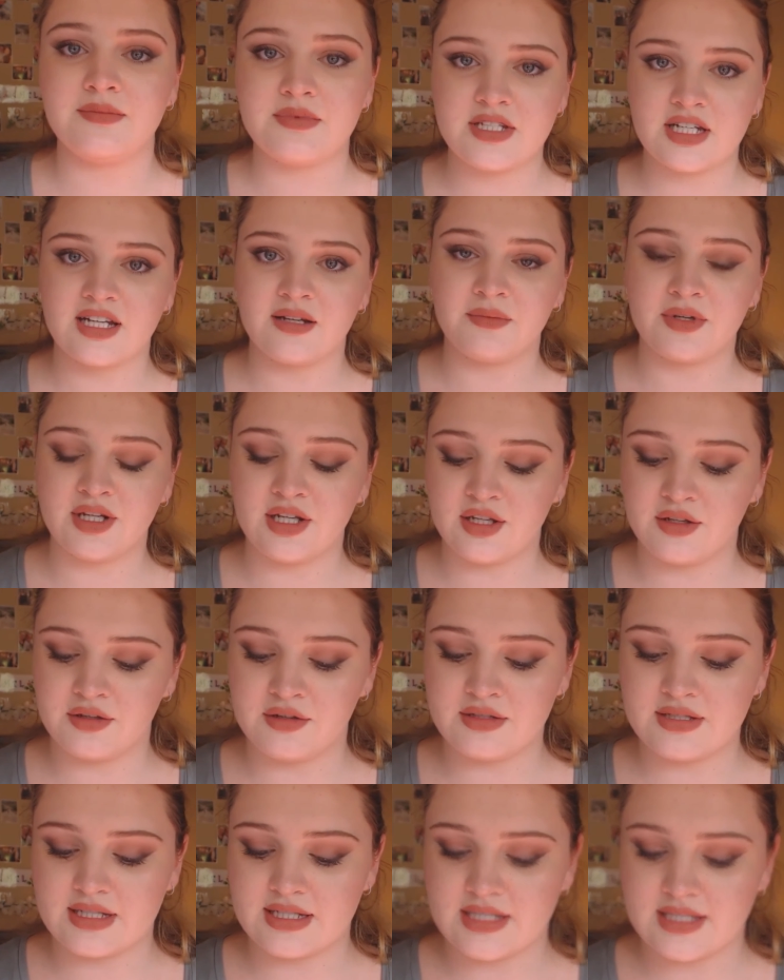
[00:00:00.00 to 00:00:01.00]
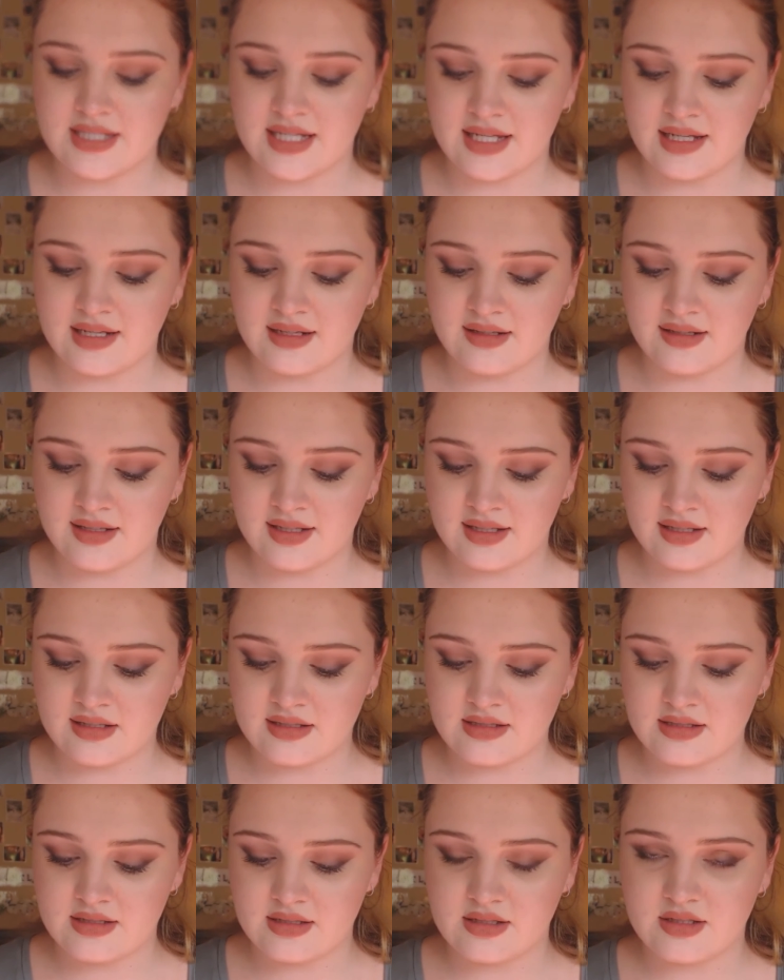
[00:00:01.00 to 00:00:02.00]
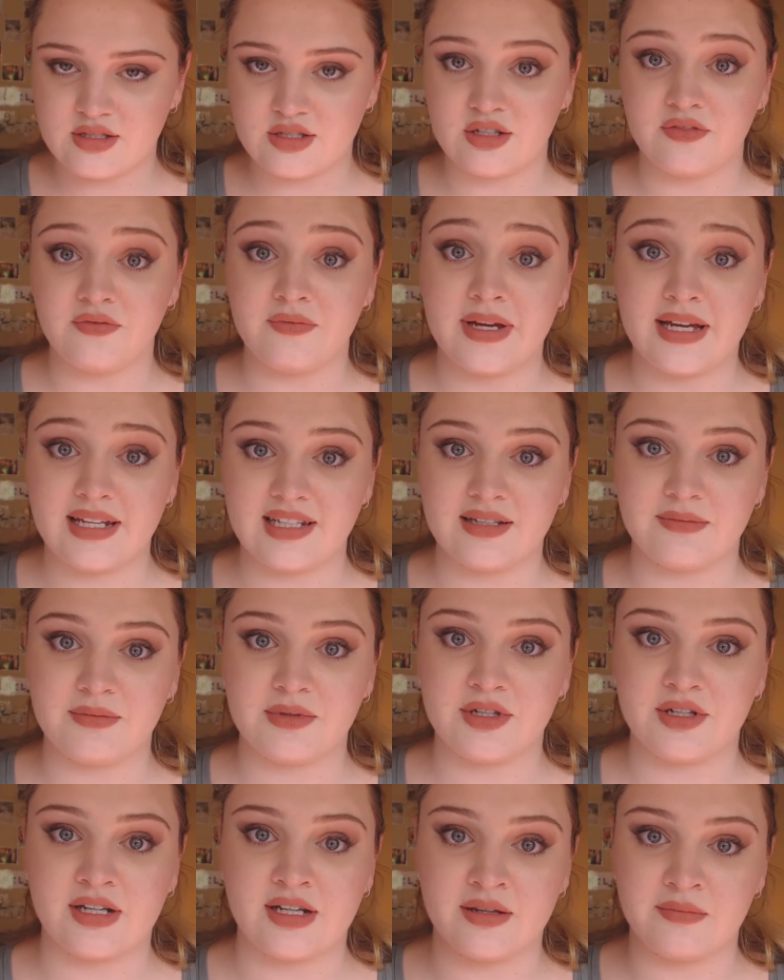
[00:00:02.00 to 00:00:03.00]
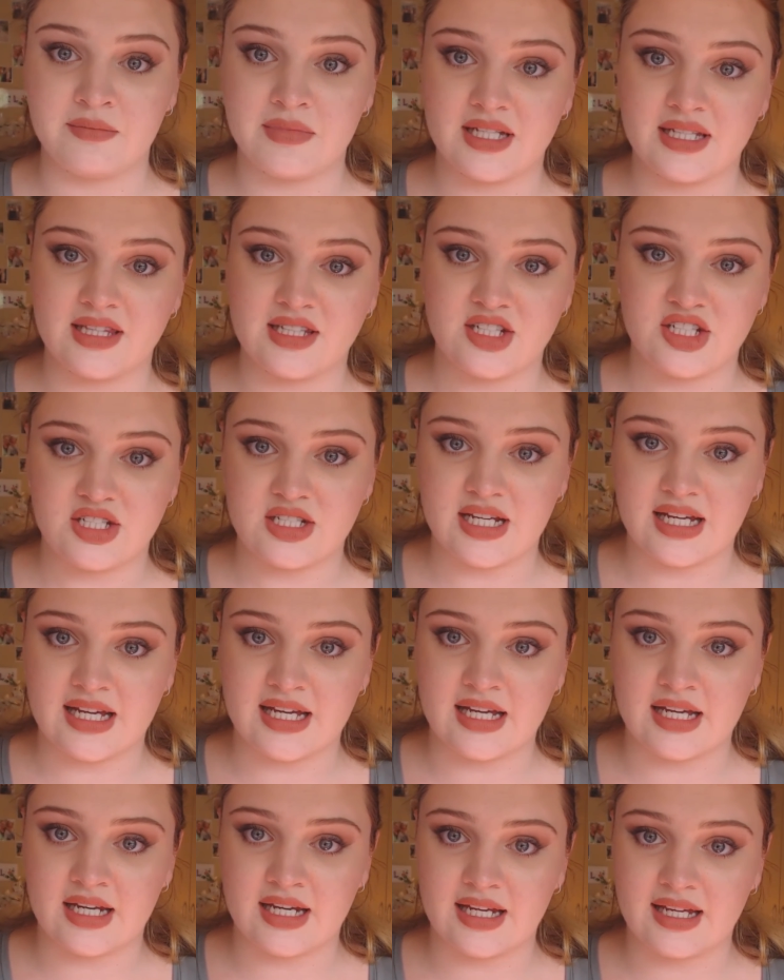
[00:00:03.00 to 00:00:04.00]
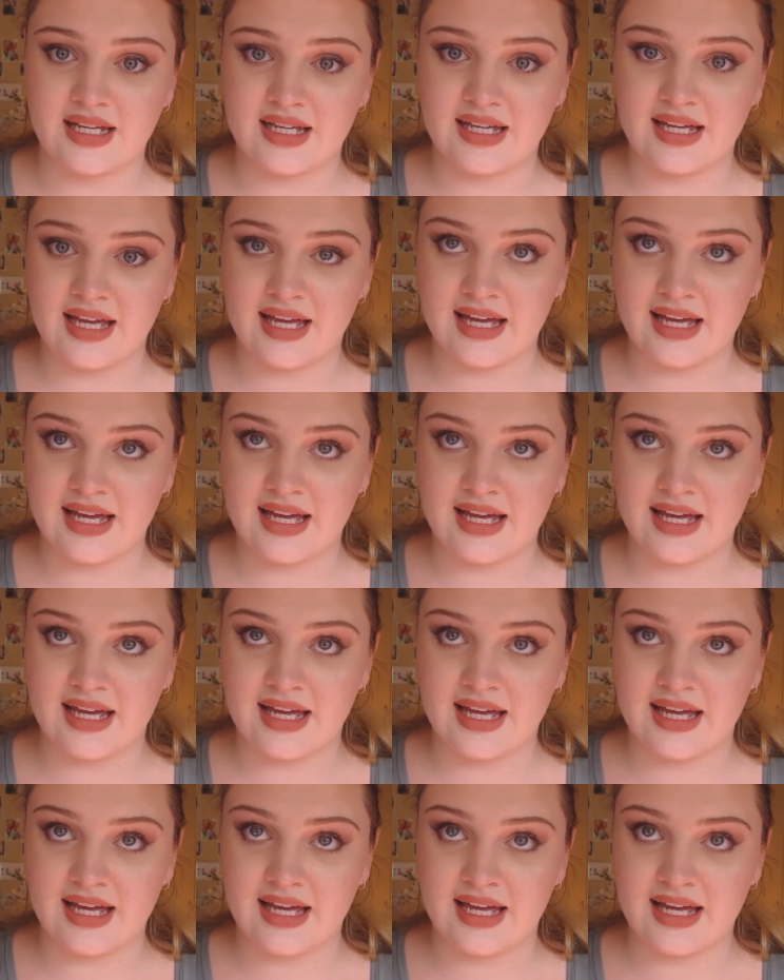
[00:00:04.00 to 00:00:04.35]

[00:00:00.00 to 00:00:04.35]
The lipstick I'm going to use is the NYX Soft Matte Lip Cream in the shade